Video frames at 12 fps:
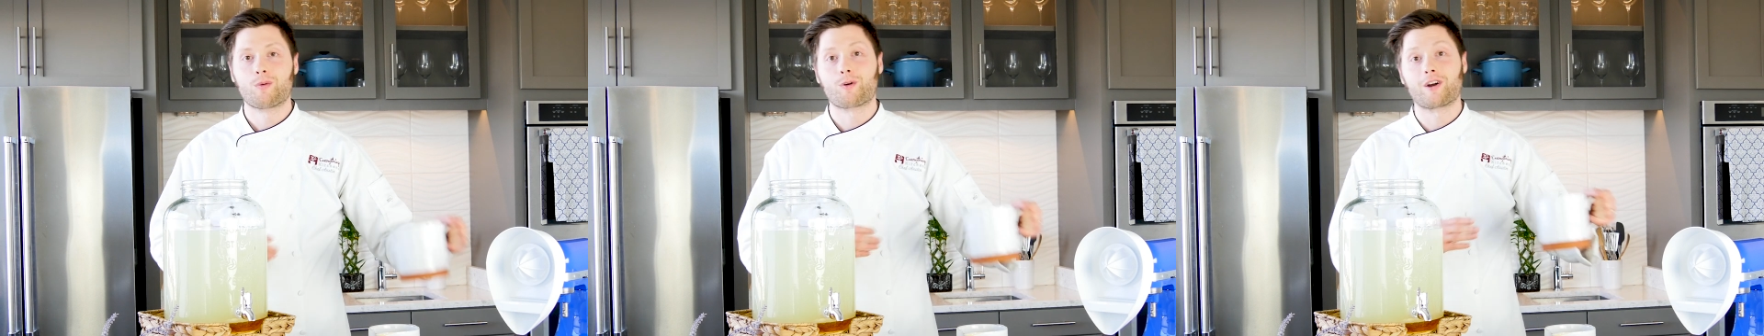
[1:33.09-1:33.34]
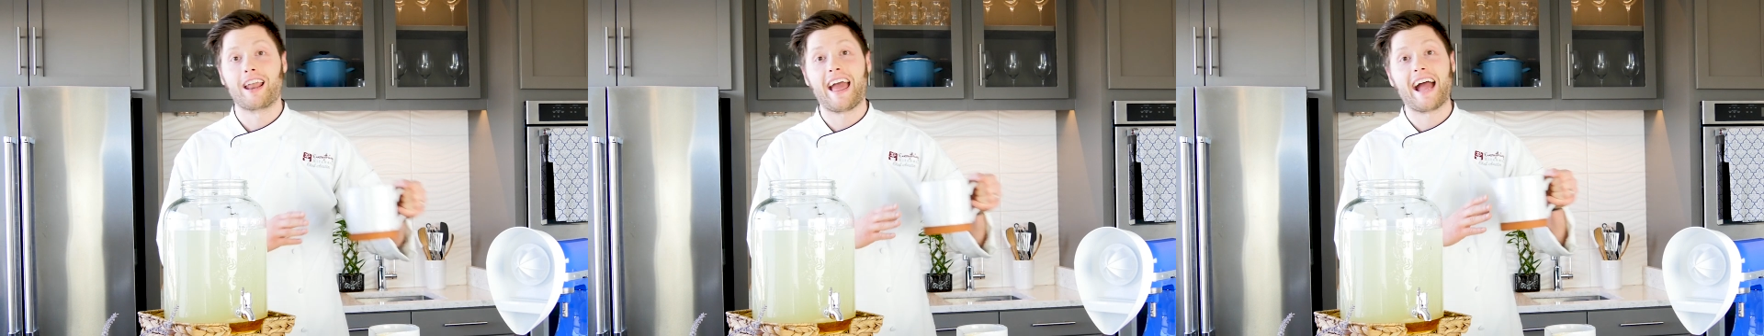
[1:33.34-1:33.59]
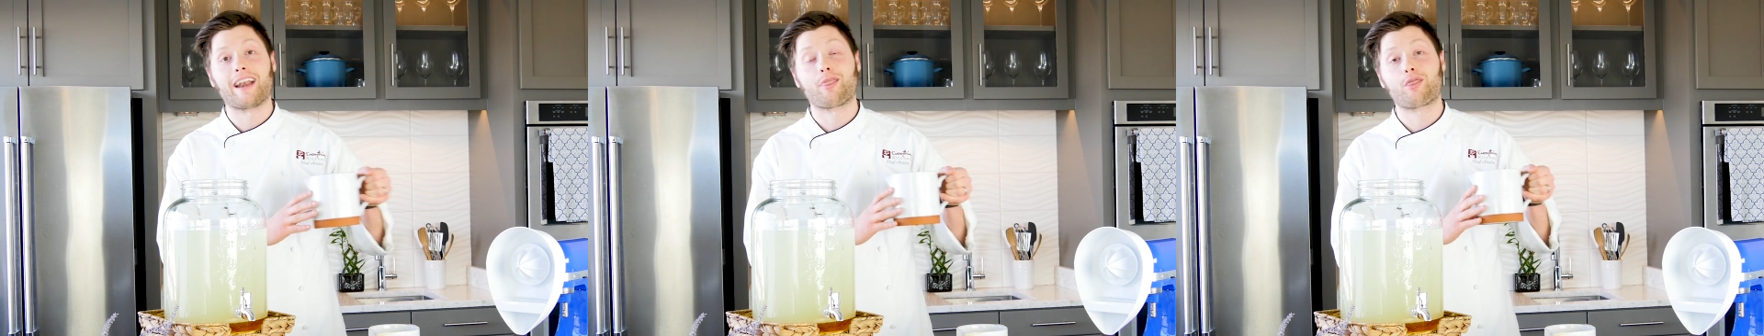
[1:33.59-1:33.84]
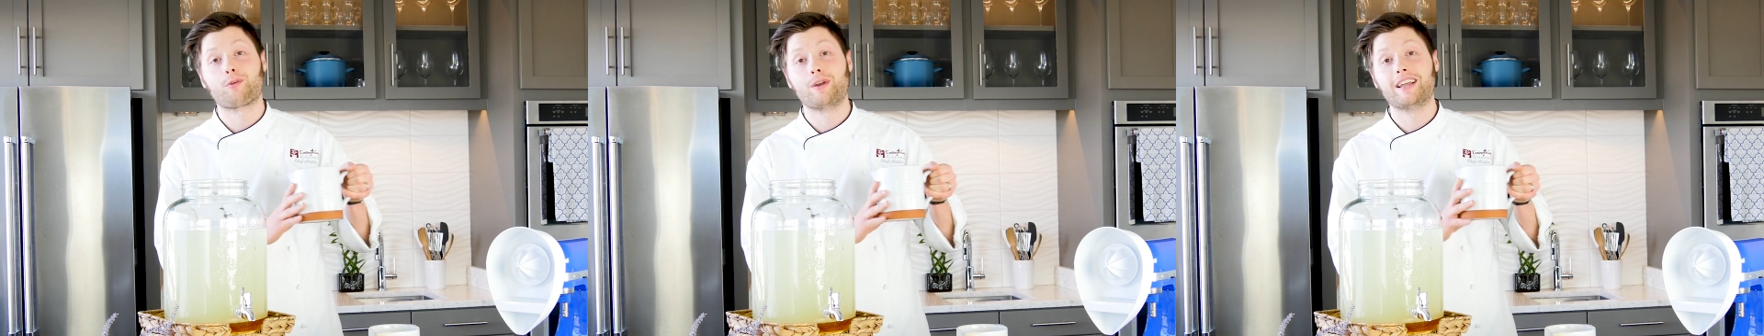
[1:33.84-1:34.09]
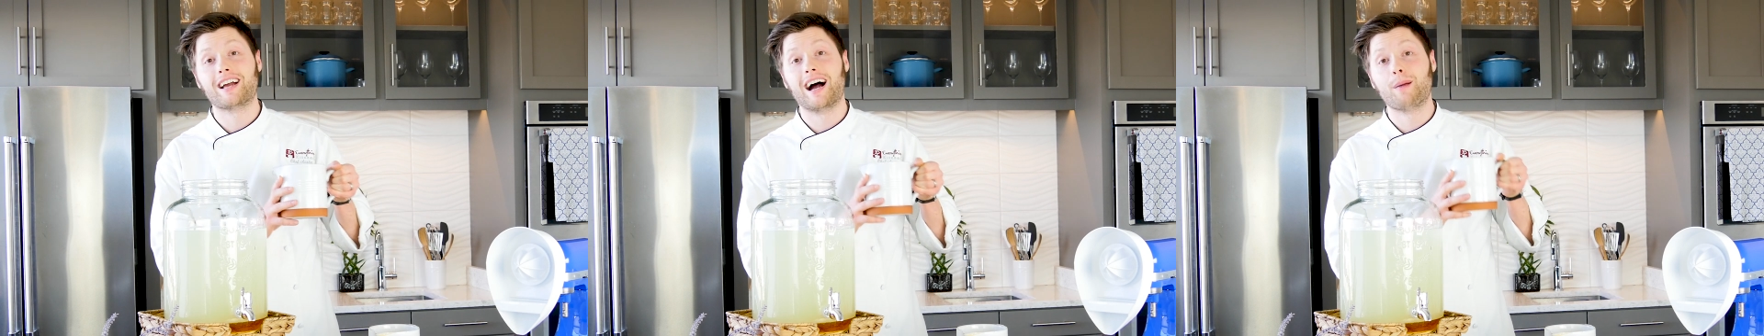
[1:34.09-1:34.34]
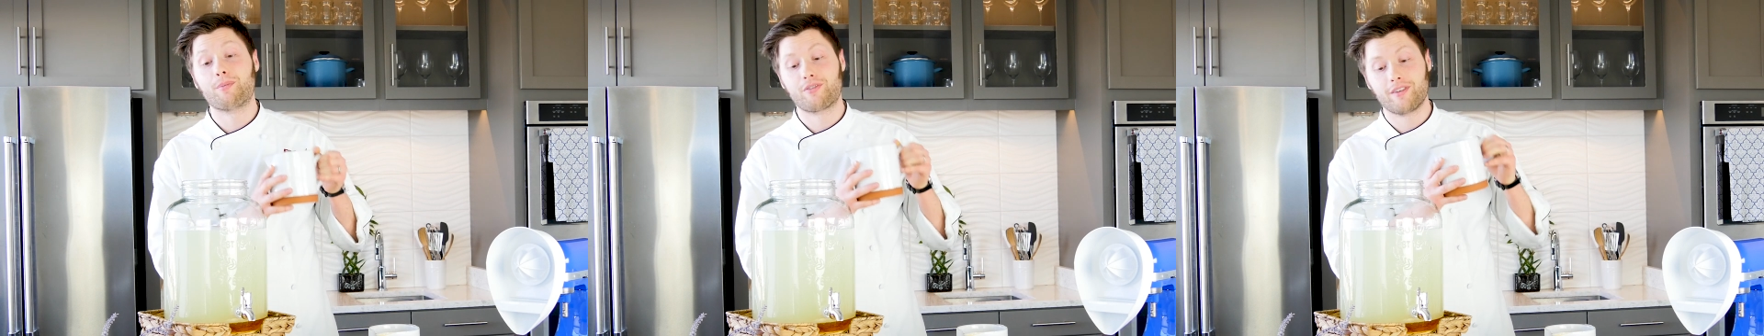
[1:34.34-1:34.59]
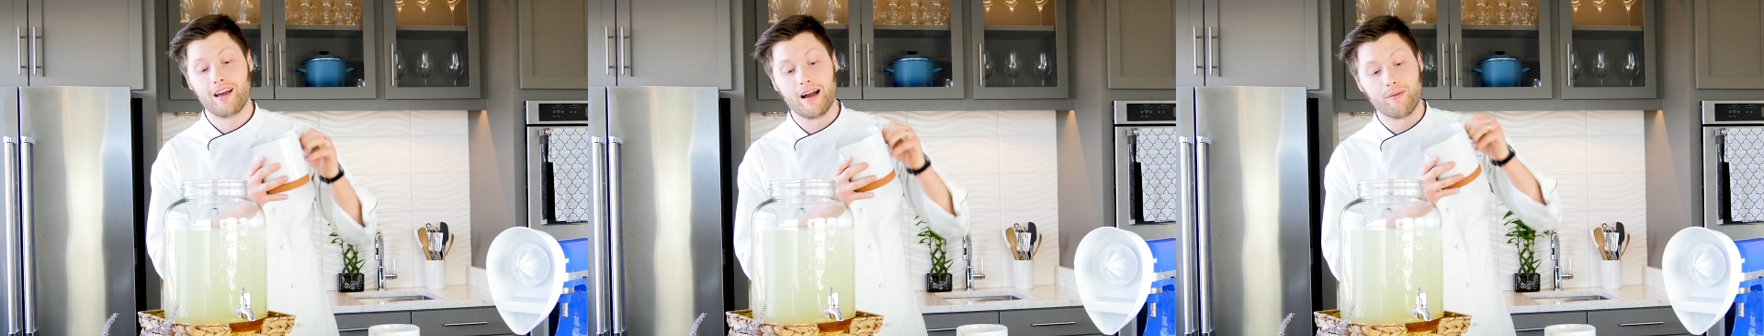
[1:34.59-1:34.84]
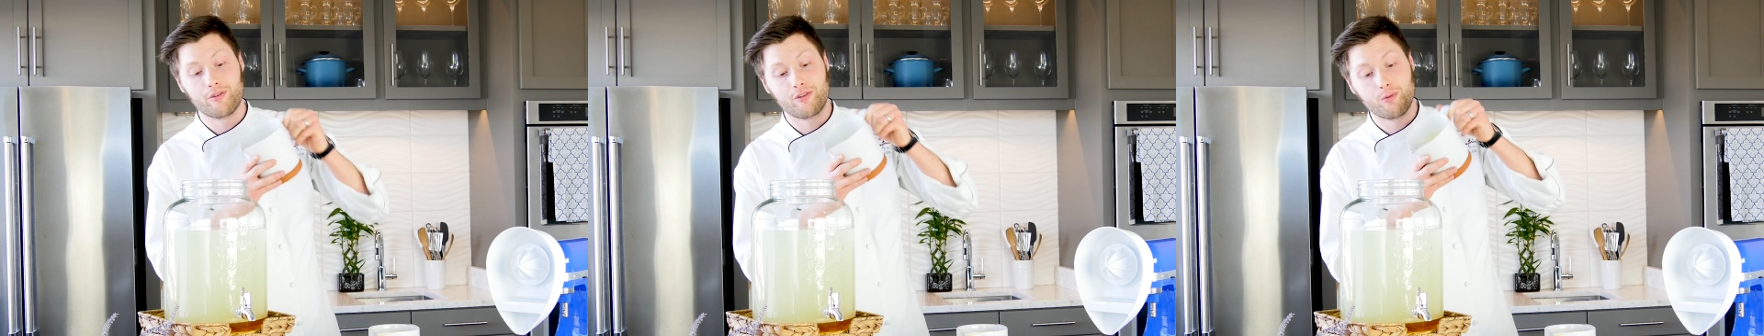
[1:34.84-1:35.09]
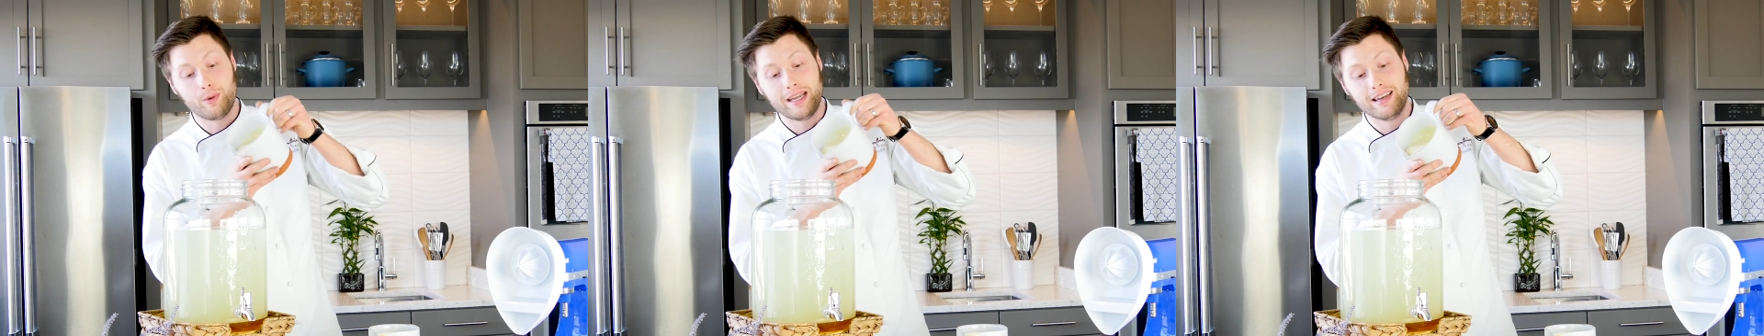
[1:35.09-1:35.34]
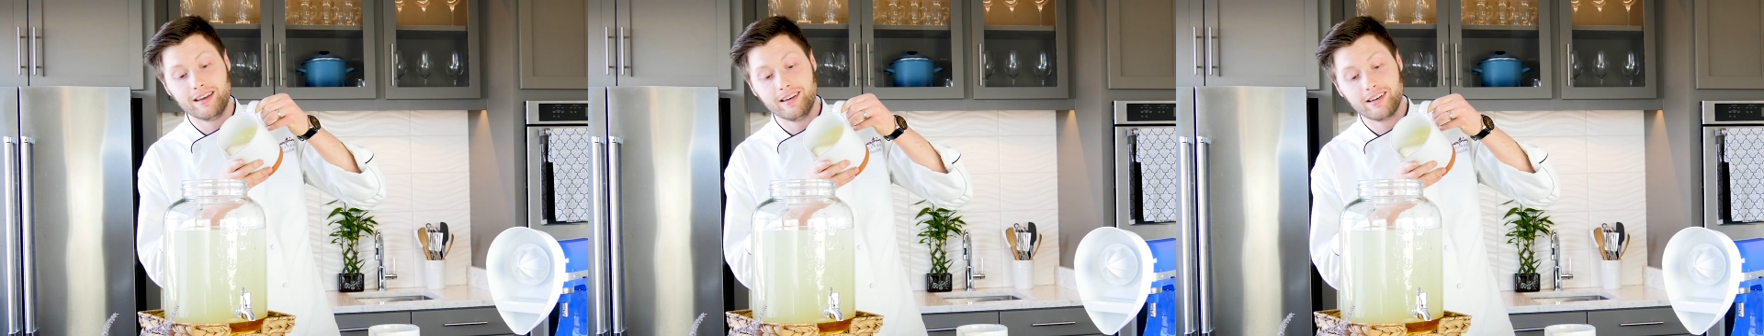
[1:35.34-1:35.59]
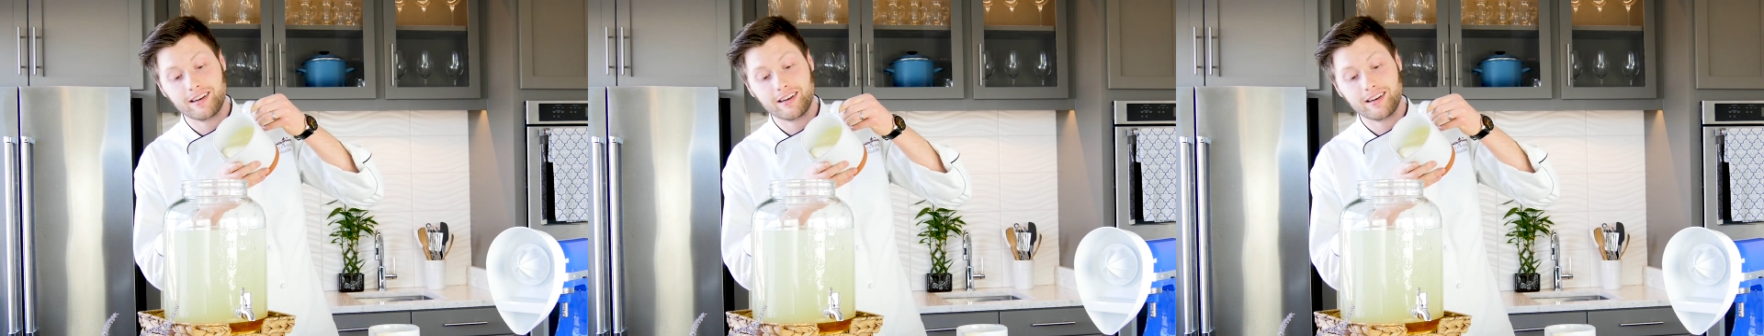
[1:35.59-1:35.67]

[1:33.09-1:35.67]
We're going to add 3 cups of sweetened